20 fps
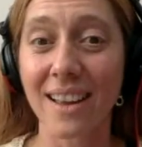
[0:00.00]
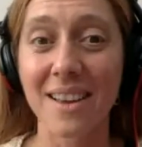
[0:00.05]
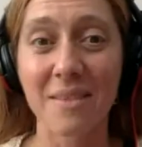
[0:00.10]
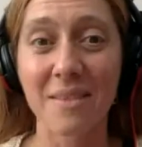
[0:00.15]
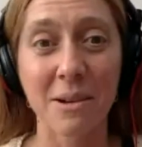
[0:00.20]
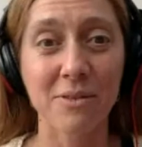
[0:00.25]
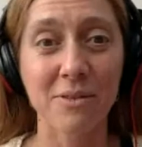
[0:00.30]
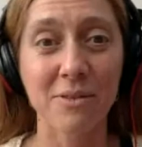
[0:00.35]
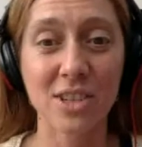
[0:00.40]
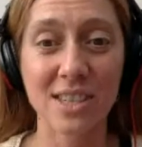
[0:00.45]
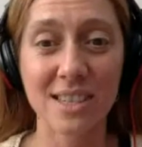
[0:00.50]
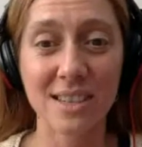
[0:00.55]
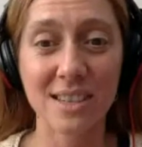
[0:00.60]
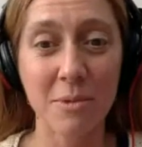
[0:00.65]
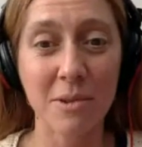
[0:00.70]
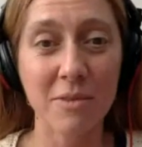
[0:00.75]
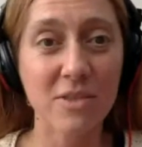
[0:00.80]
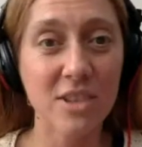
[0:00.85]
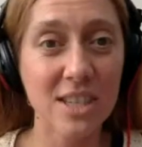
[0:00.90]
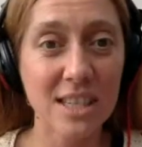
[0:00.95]
we've
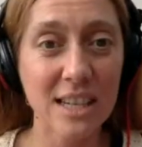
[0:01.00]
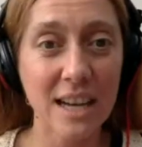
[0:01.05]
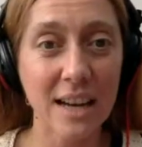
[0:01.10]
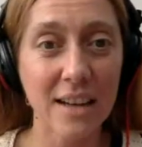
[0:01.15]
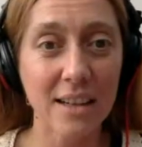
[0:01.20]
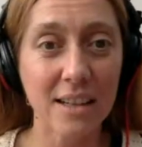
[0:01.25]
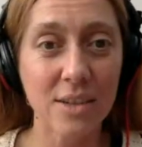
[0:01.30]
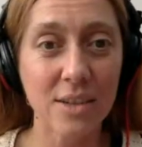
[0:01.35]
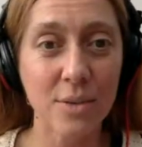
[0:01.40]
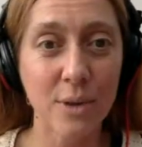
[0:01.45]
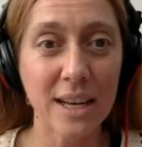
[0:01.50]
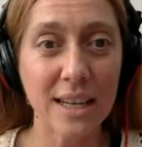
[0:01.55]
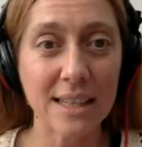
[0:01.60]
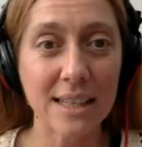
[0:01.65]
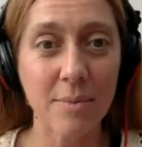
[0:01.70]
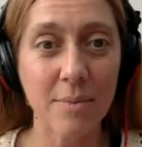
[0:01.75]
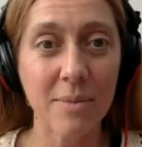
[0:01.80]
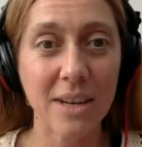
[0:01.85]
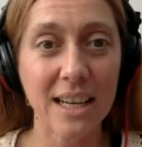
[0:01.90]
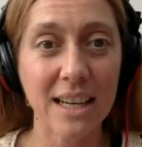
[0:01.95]
just had a tweet.
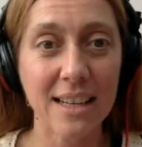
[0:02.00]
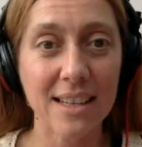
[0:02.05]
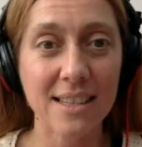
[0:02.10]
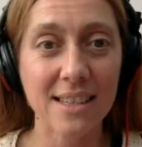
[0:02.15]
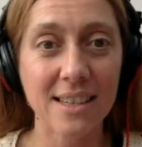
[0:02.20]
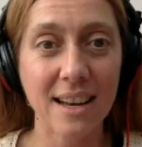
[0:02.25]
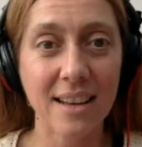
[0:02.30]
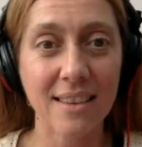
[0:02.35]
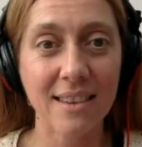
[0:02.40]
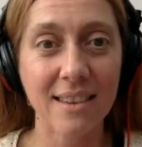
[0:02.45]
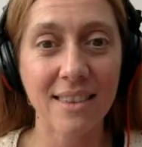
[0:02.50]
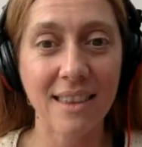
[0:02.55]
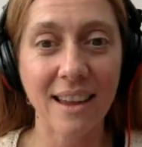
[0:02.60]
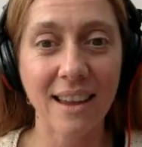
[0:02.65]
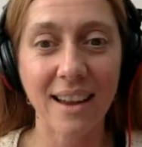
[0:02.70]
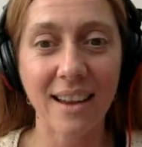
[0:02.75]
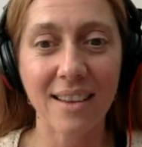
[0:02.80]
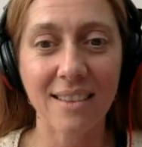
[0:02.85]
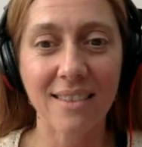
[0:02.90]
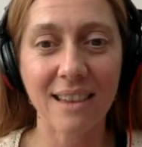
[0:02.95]
Somebody has said that
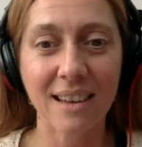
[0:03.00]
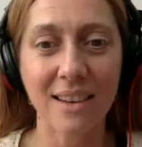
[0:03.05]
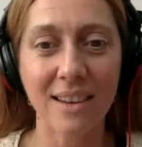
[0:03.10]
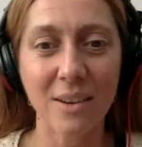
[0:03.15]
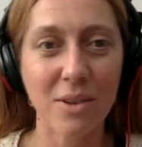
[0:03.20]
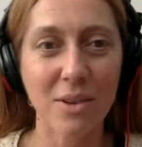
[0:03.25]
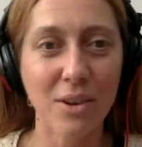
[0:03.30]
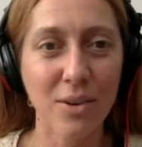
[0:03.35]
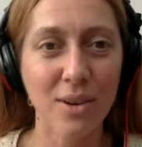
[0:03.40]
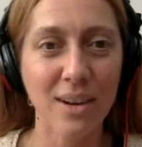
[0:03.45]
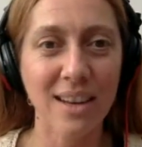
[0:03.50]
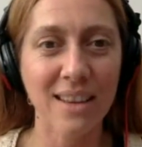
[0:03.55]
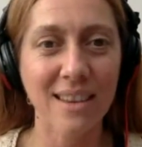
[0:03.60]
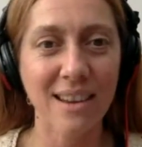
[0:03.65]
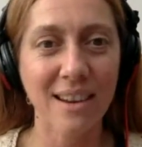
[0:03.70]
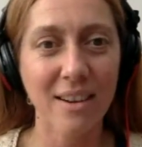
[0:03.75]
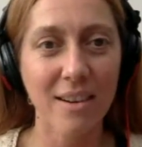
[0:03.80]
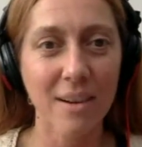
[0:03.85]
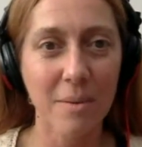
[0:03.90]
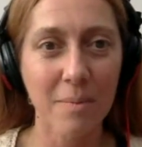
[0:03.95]
they don't agree.
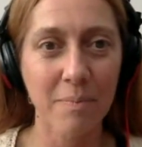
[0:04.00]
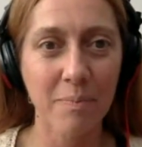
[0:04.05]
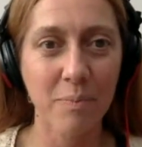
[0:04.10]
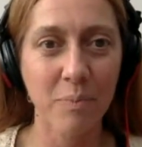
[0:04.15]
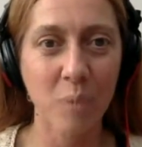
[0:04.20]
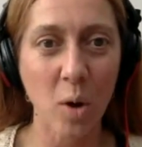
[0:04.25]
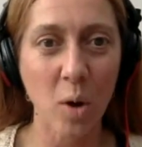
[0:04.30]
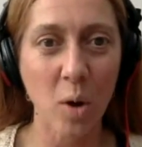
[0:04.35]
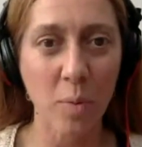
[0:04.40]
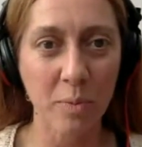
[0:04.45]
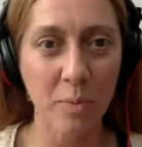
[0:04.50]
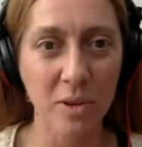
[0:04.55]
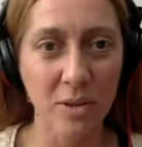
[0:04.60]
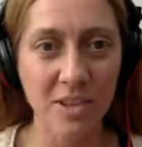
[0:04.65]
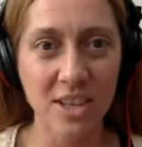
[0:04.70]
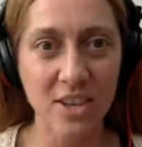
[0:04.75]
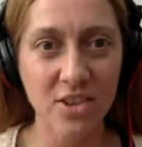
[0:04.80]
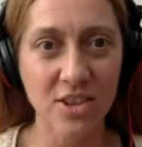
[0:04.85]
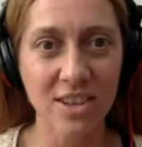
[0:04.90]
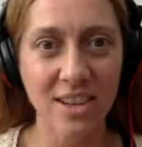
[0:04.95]
They're a popular
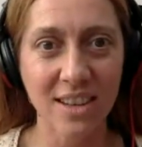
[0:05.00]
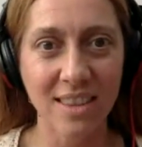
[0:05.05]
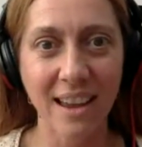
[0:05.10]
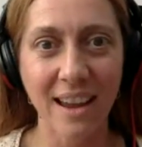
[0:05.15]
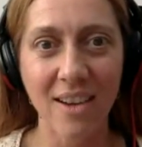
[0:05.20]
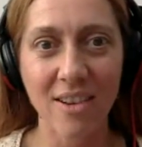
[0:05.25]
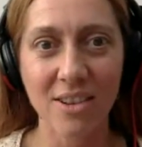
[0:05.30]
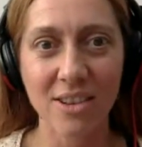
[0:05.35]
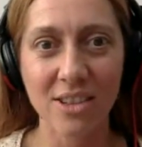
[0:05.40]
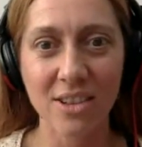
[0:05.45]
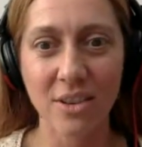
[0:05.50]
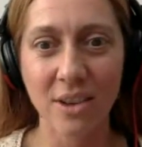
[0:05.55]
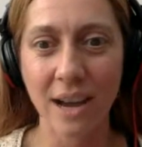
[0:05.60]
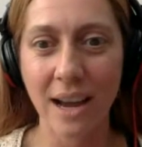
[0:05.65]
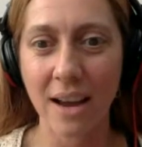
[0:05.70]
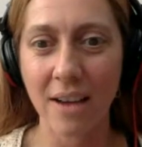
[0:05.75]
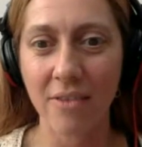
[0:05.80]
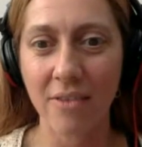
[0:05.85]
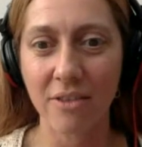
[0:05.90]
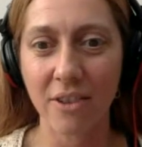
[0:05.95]
musician and they also
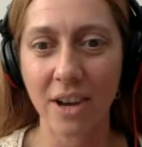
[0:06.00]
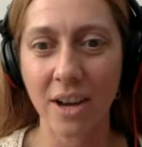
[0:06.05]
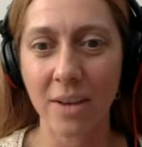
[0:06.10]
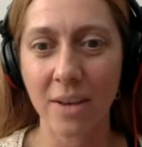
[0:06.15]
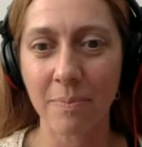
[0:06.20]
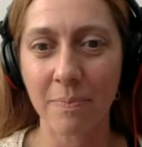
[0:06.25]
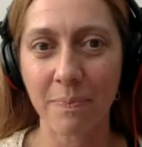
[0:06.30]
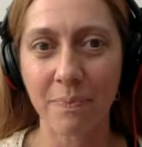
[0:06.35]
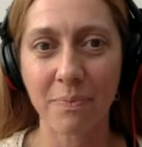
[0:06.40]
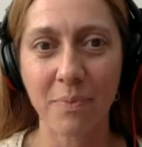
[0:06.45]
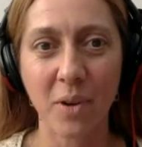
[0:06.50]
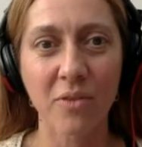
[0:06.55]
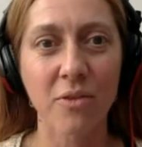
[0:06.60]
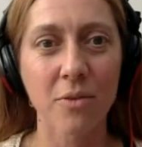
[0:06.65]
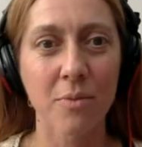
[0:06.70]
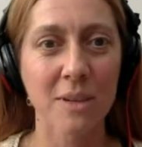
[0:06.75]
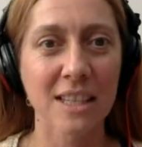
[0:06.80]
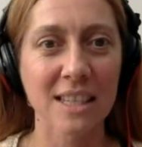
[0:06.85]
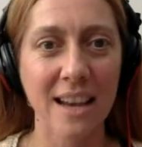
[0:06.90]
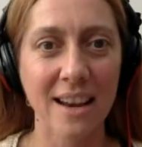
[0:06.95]
have
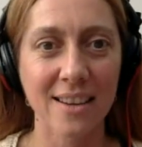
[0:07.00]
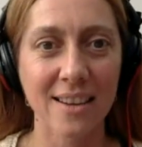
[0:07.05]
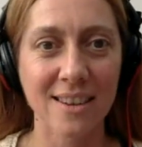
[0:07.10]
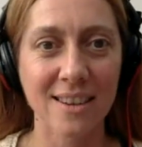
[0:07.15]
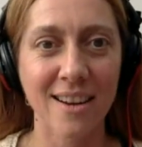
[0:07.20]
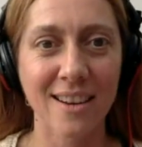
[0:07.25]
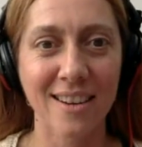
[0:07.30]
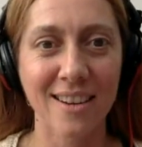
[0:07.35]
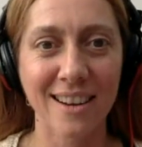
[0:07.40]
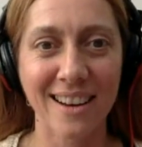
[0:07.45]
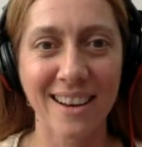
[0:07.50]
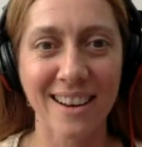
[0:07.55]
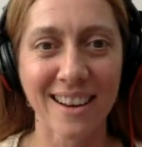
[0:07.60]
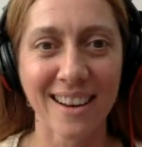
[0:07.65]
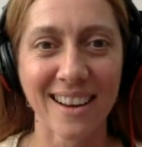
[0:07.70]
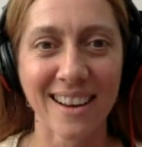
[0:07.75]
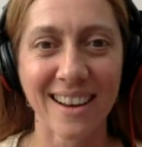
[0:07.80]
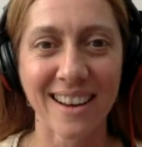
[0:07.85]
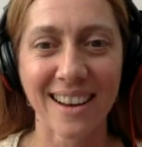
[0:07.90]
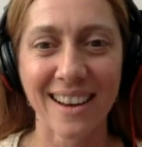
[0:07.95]
performance anxiety.
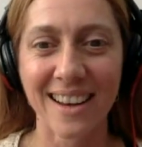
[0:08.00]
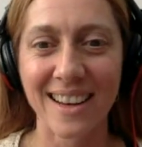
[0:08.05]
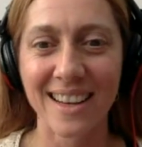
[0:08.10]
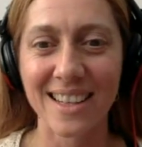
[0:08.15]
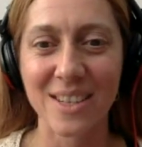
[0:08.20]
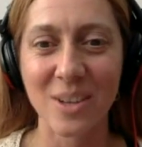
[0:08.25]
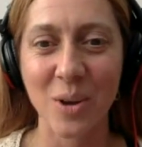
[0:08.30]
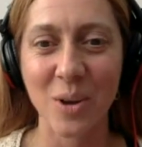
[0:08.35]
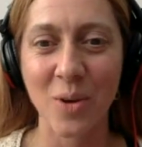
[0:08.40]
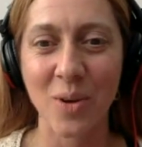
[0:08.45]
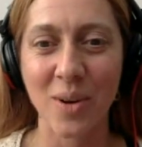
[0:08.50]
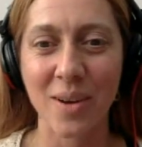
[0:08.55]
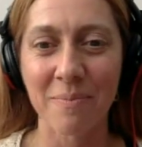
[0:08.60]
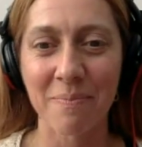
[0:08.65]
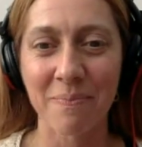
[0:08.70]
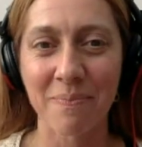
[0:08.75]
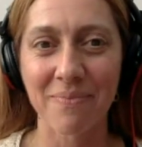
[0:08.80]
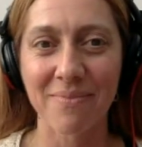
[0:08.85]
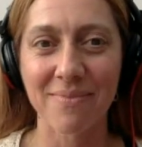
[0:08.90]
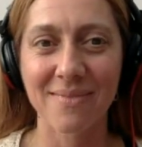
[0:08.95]

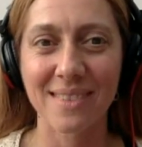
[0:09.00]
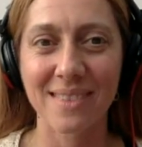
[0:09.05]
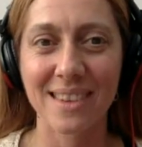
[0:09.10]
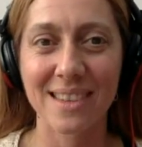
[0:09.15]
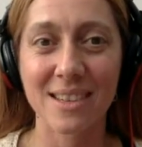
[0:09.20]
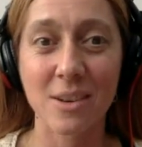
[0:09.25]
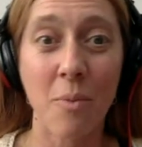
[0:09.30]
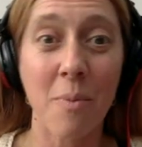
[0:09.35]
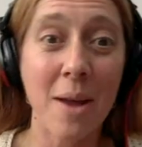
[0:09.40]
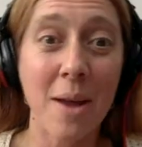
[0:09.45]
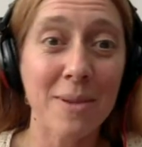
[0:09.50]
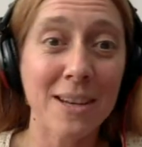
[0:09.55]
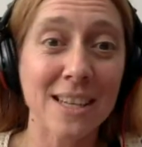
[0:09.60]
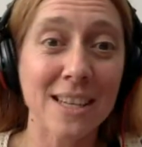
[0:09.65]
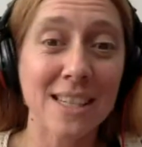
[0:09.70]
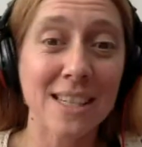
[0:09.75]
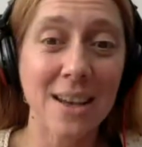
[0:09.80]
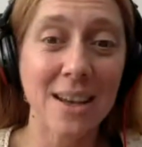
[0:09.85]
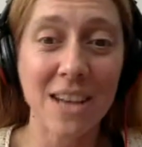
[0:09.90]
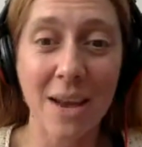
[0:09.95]
So maybe
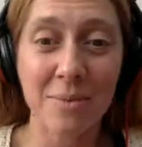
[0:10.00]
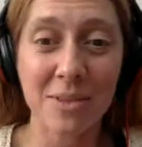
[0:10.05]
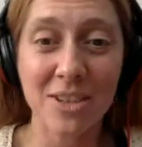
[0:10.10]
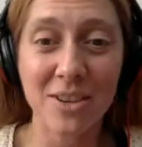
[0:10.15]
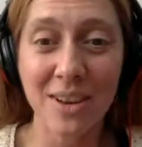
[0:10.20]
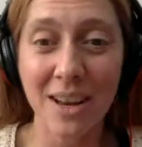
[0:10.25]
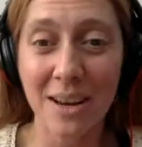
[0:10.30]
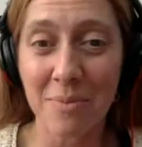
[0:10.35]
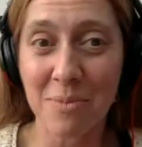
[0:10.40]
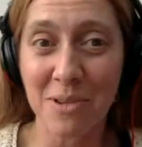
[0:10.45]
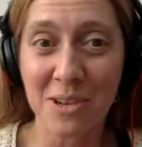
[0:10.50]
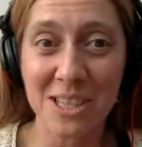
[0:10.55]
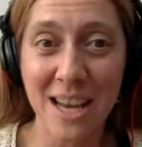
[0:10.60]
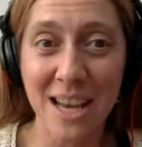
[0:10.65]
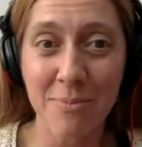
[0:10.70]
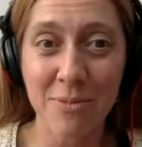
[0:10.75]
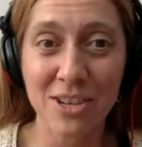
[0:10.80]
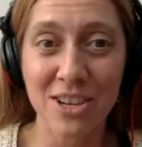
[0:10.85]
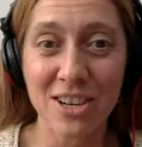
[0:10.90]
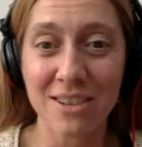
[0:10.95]
sometimes you get a
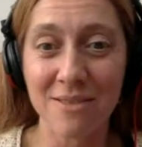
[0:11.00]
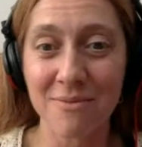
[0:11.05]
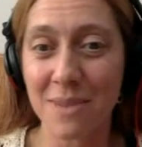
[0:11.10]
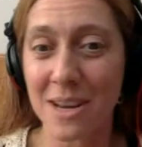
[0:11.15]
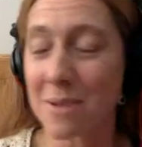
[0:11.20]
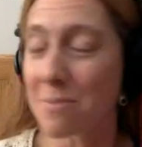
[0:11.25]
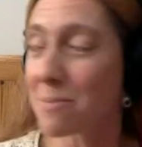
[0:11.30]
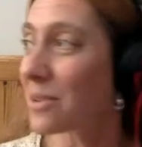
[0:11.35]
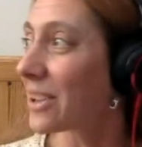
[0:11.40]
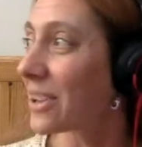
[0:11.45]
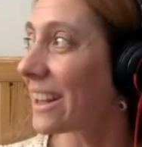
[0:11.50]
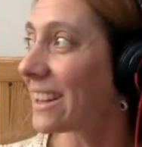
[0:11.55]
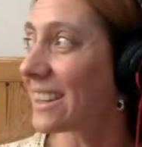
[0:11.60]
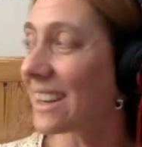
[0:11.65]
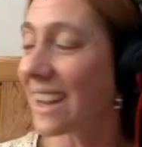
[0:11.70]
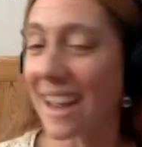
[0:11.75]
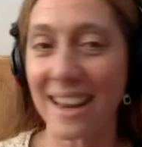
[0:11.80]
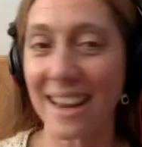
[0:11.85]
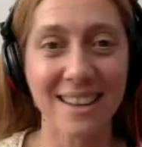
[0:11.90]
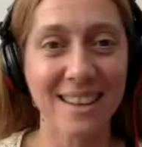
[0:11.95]
perception of people
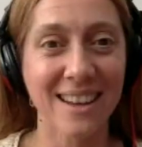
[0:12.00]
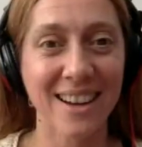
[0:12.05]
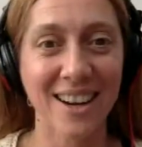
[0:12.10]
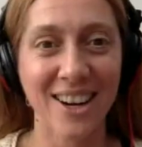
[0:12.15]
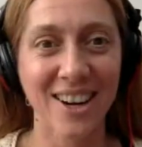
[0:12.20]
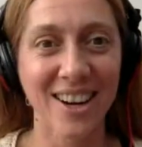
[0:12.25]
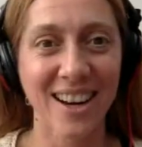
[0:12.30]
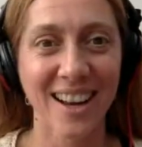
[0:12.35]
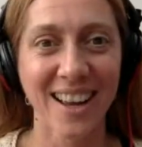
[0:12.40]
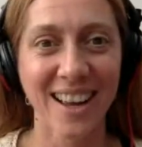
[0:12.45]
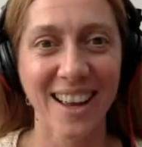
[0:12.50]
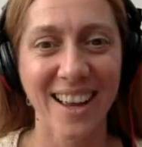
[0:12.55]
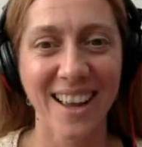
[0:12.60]
and there